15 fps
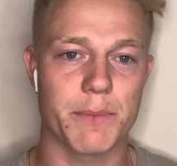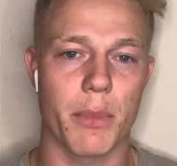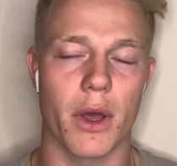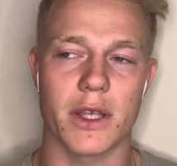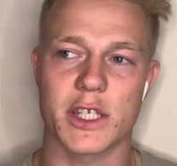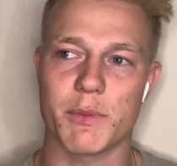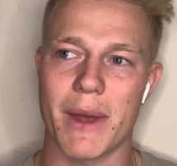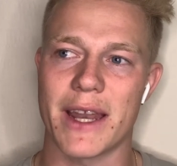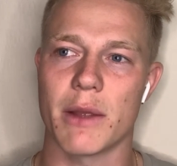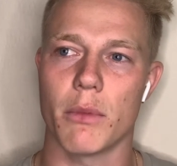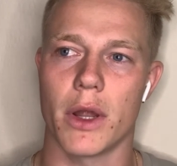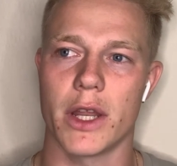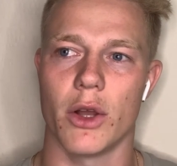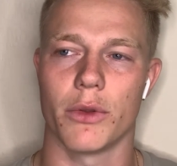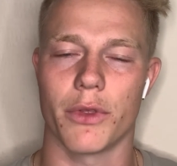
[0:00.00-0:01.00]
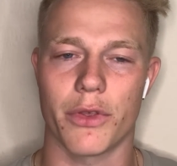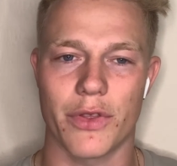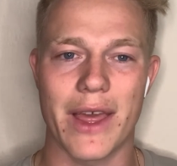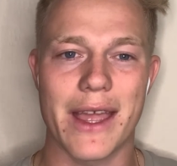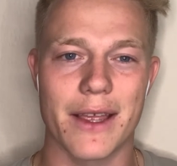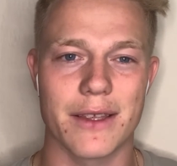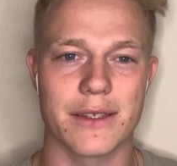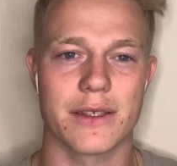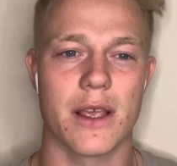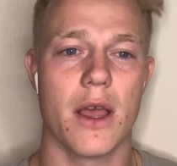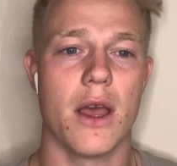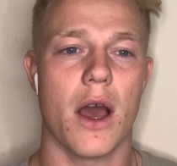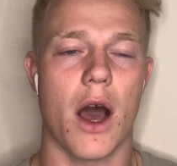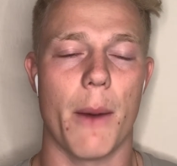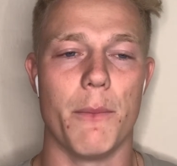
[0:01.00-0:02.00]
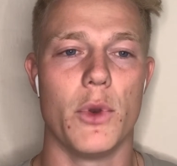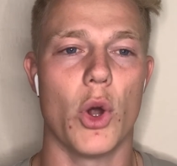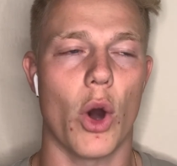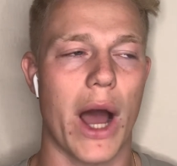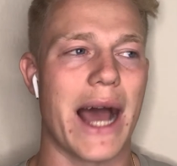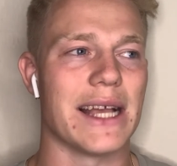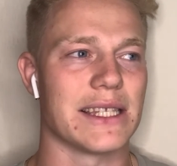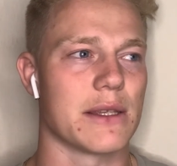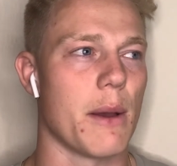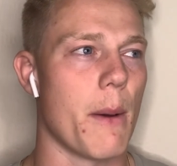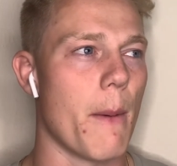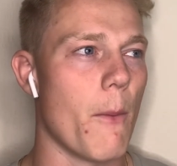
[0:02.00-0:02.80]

but spending money on things I'm not as